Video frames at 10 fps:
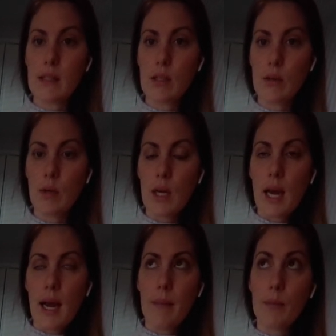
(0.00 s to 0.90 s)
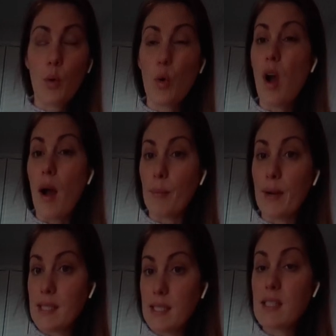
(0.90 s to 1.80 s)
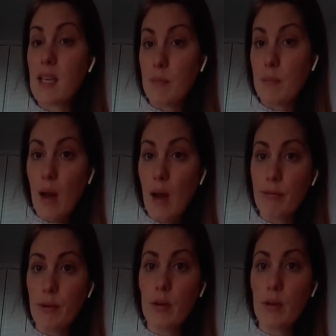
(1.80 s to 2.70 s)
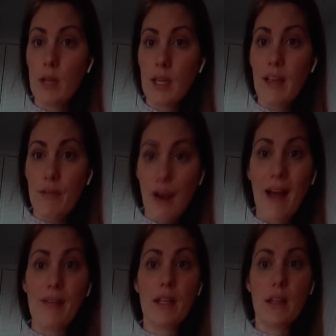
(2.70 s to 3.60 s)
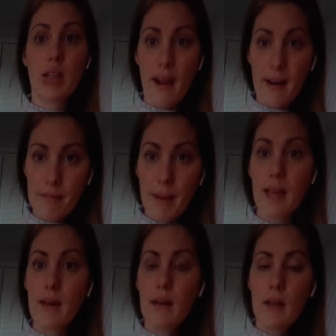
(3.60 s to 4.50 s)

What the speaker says: So, cool compresses can be helpful if you're having a lot of pain.